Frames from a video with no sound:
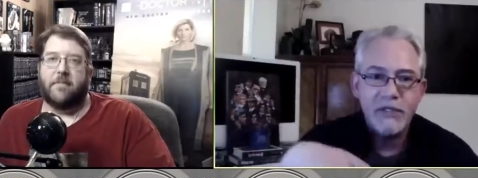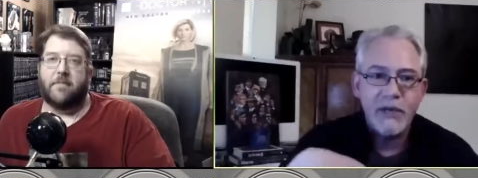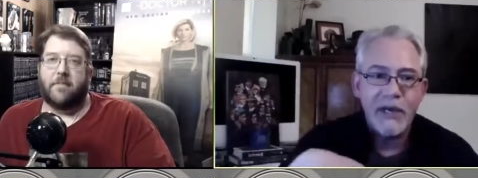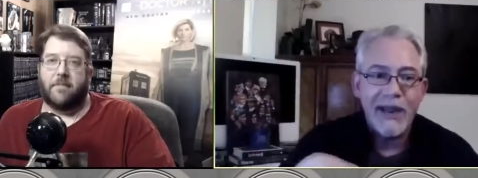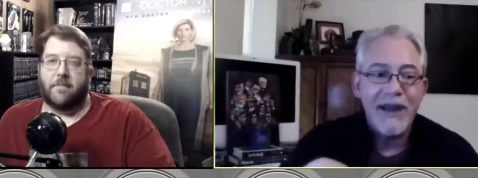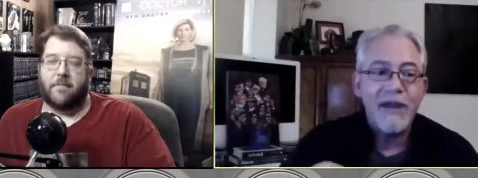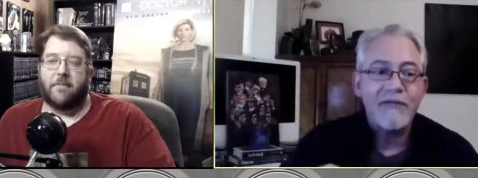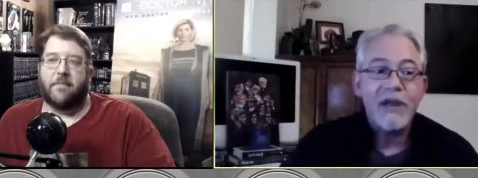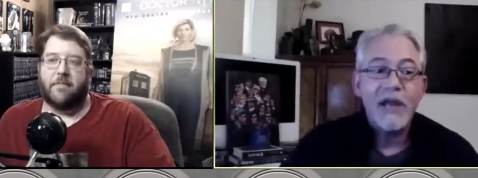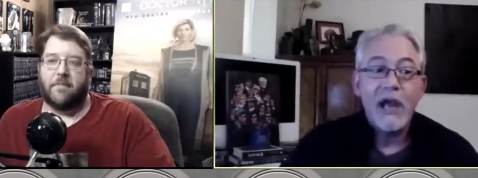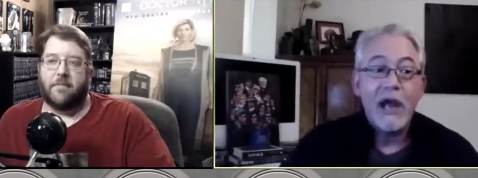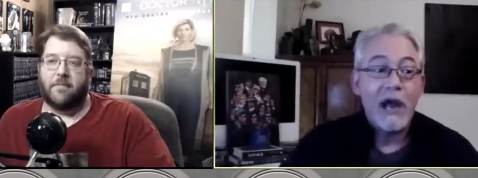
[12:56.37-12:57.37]
Speaker 1: You can have
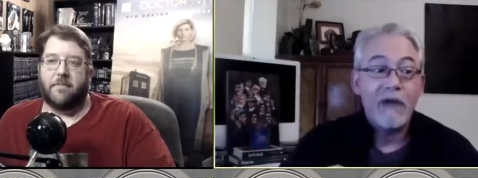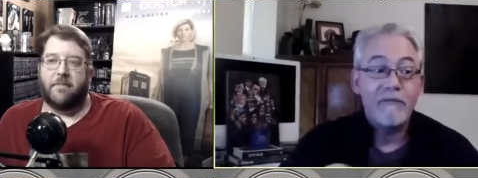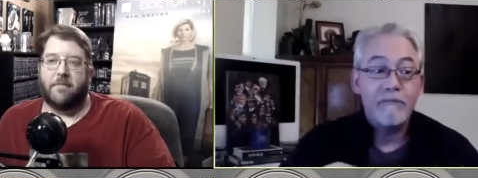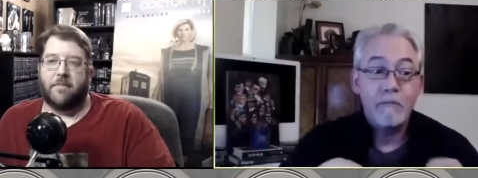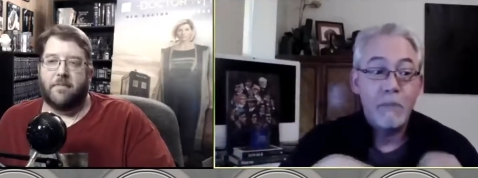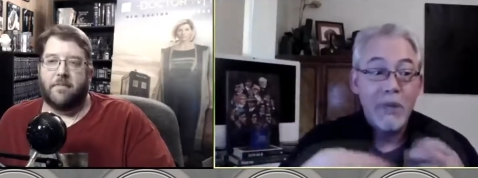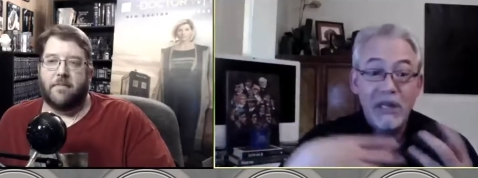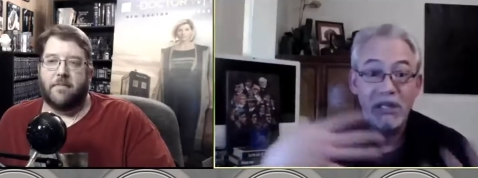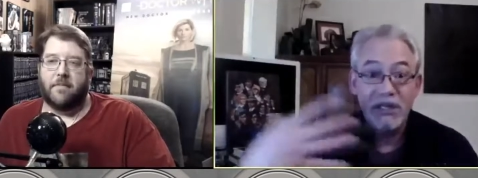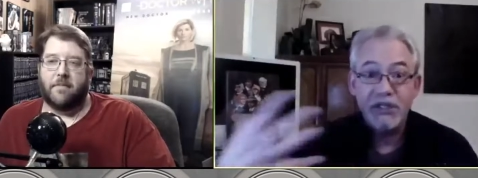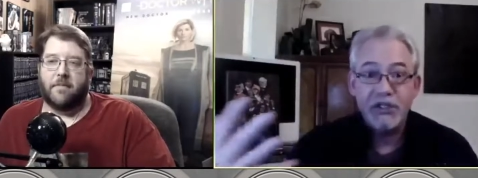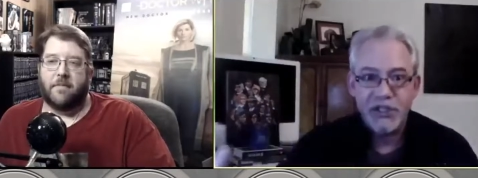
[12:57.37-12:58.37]
a
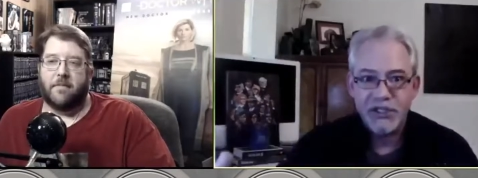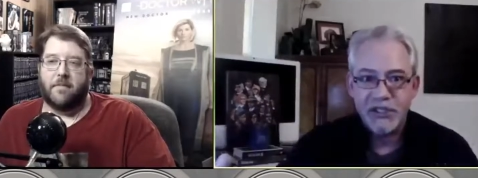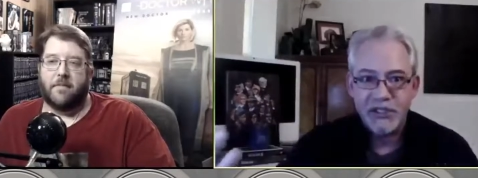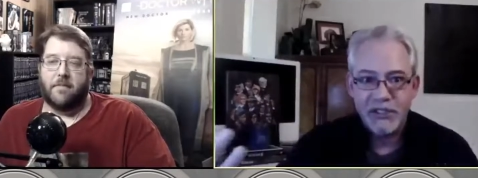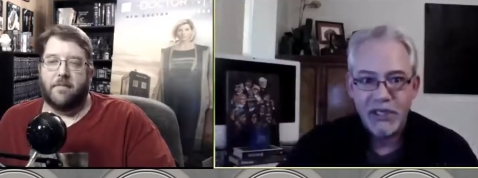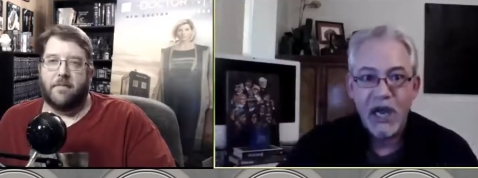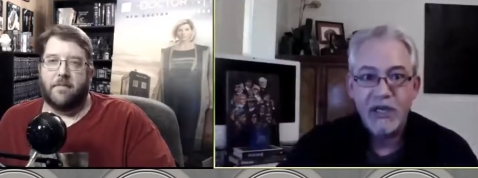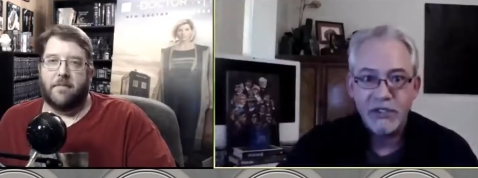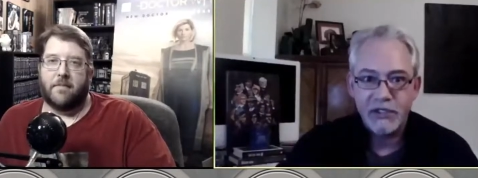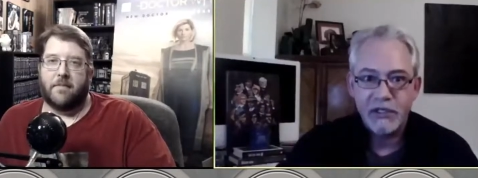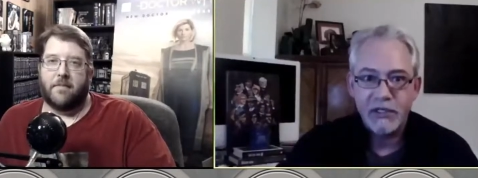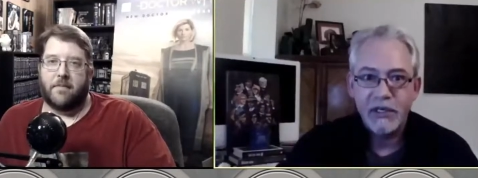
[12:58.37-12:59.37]
malicious
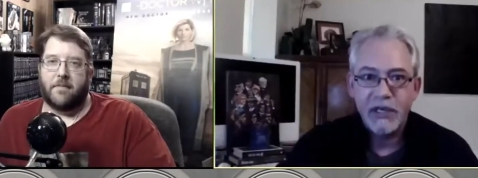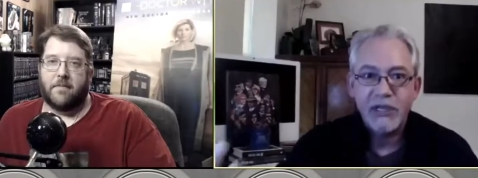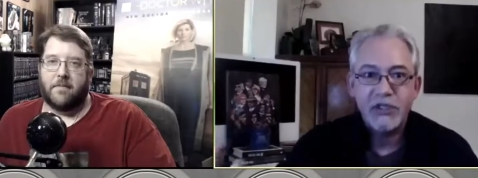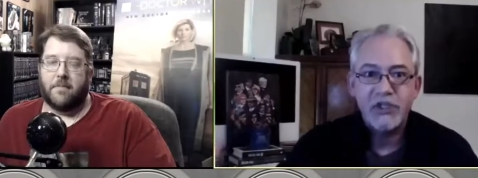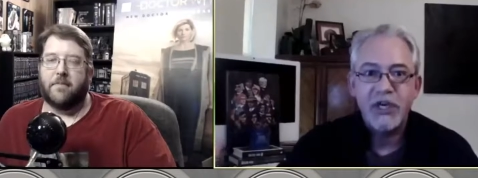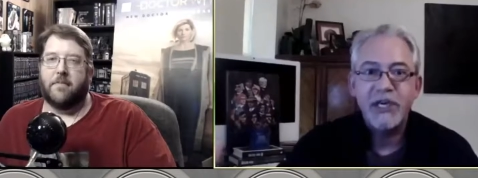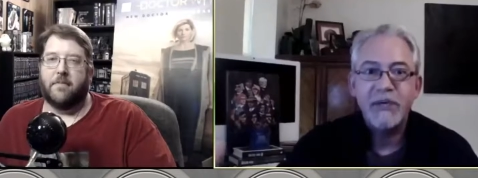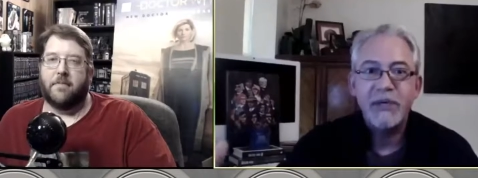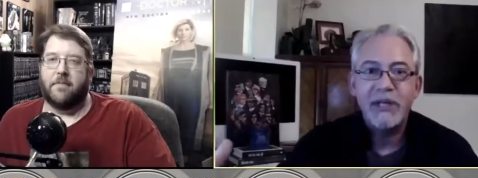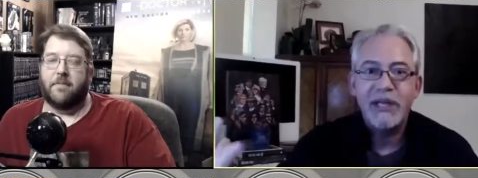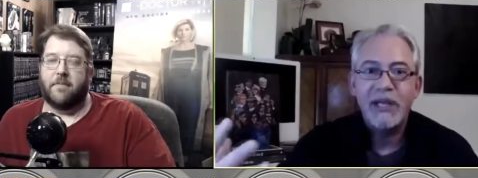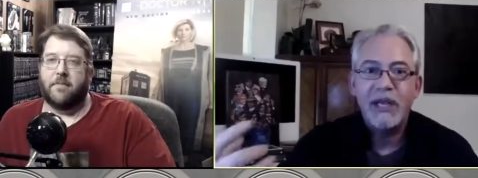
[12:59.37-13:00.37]
doctor, a mm-hmm.
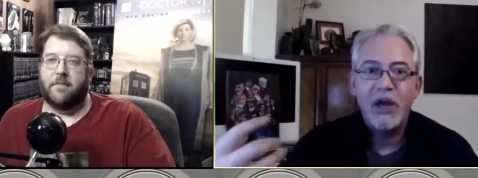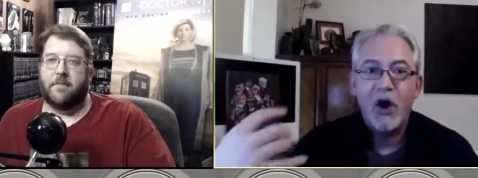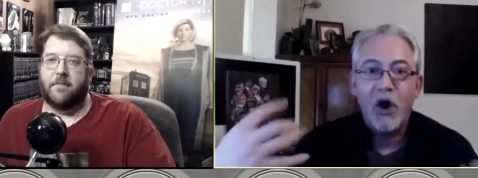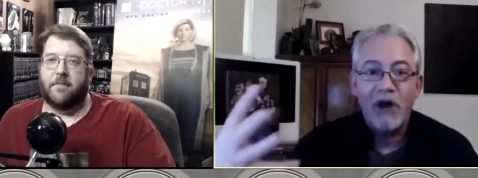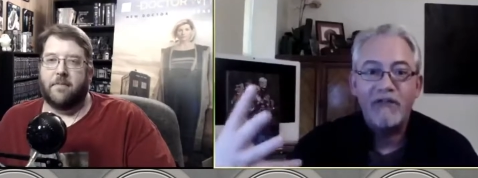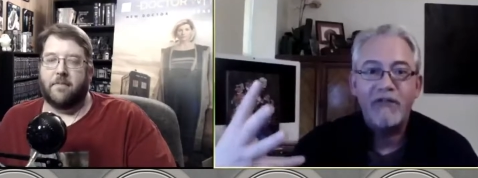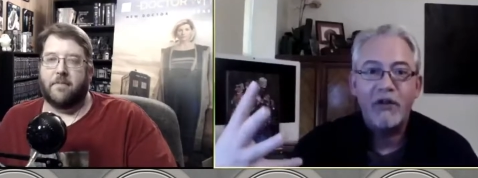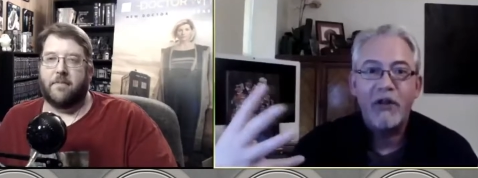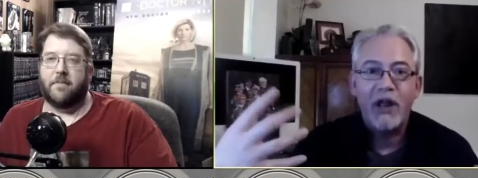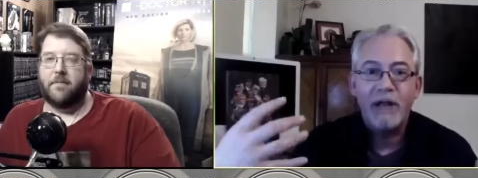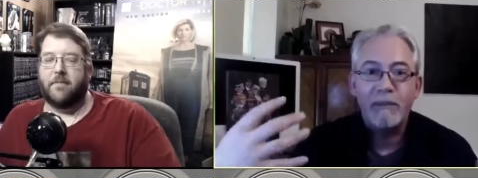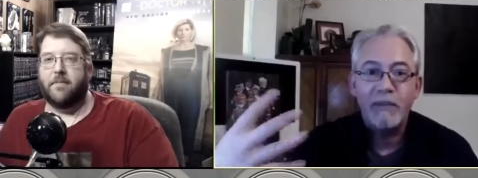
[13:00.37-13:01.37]
genuinely
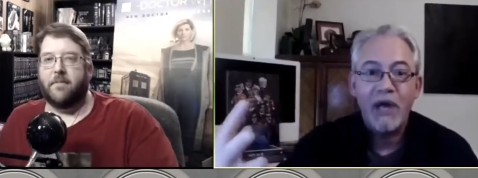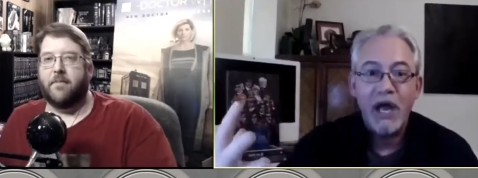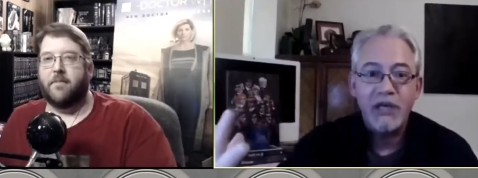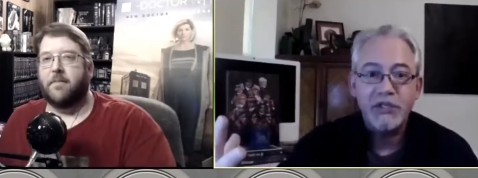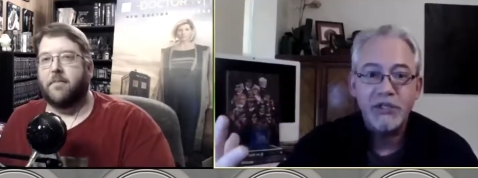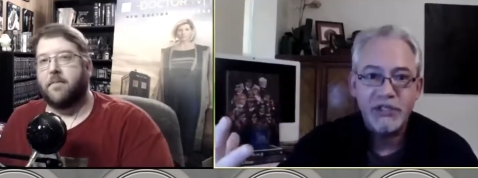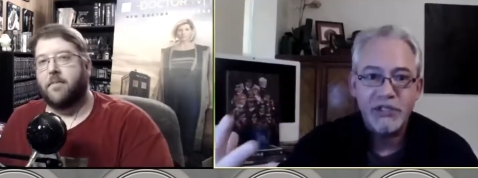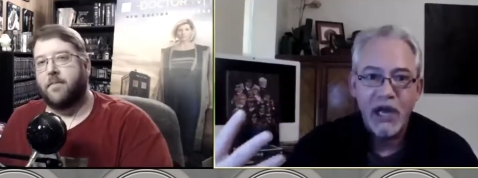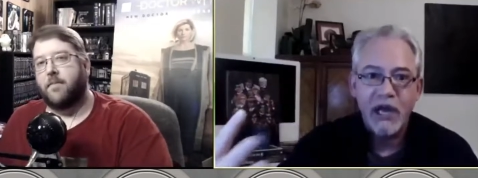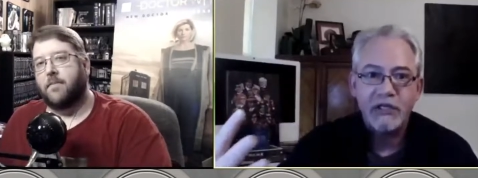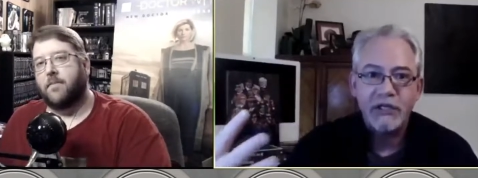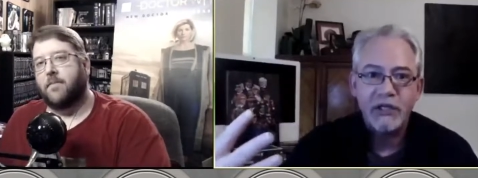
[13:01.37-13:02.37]
awful, obnoxious
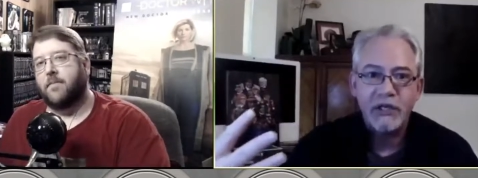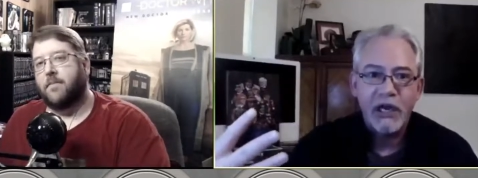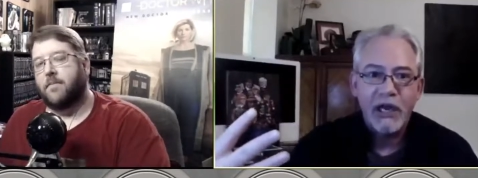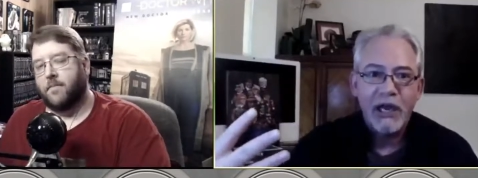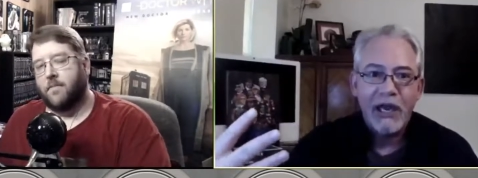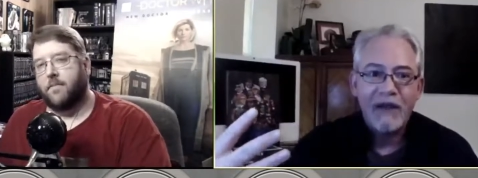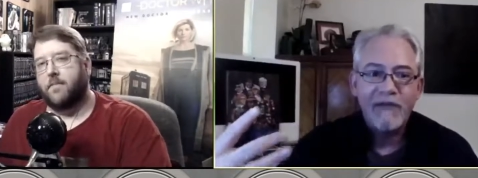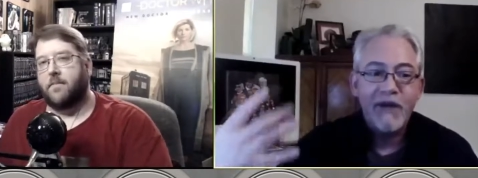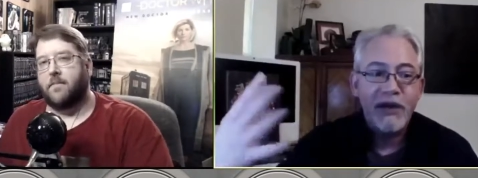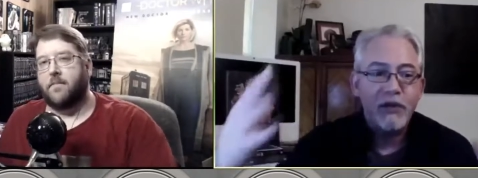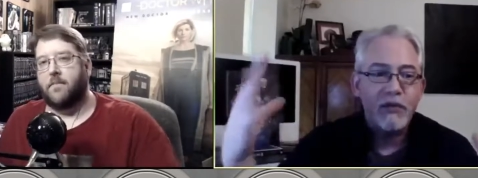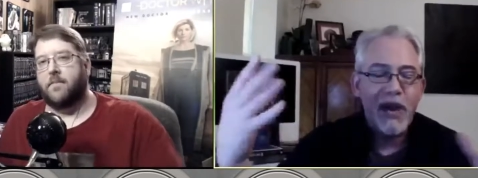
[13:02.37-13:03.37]
doctor, and
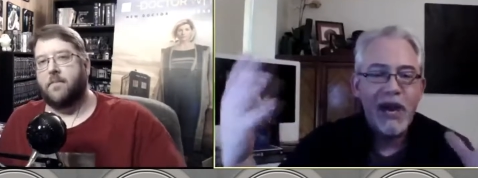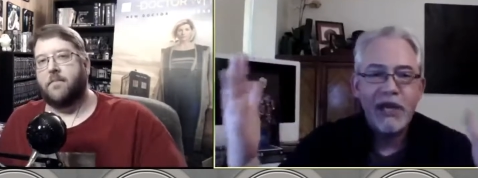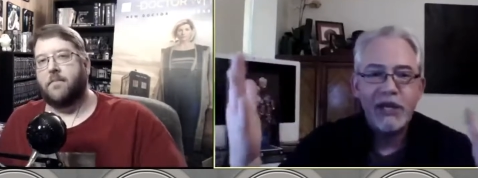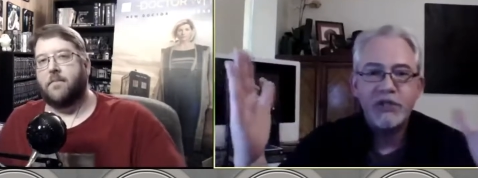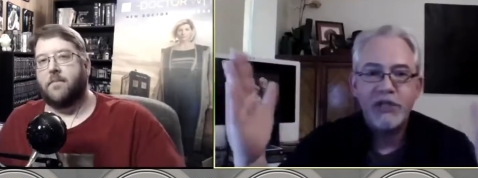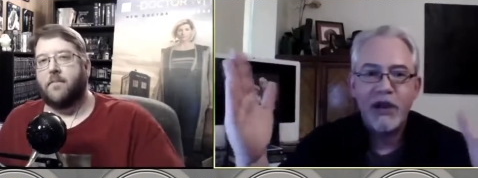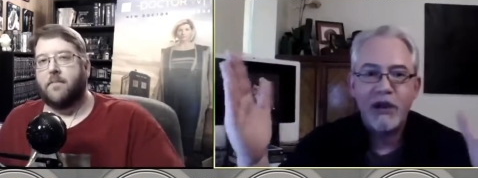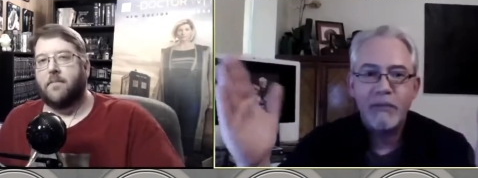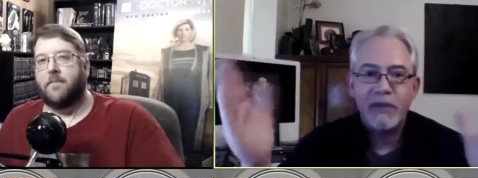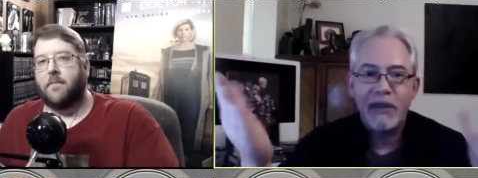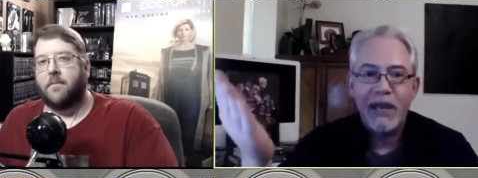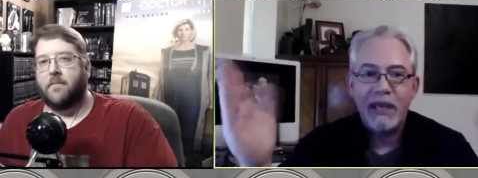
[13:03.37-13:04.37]
find a range there
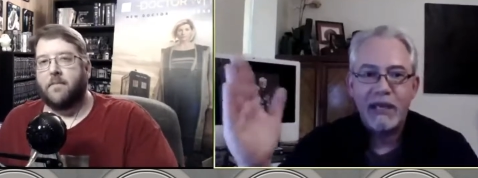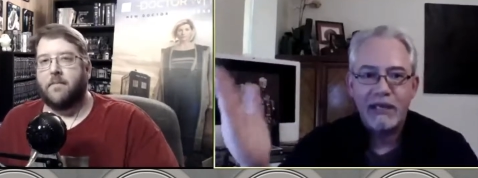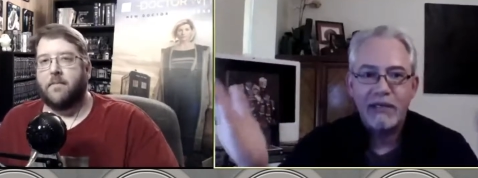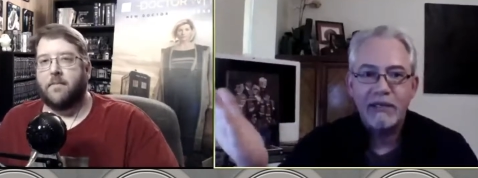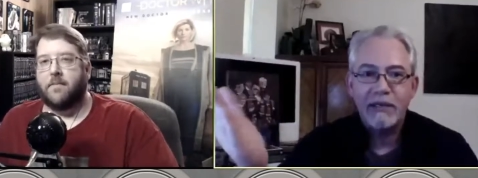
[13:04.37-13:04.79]
to play in.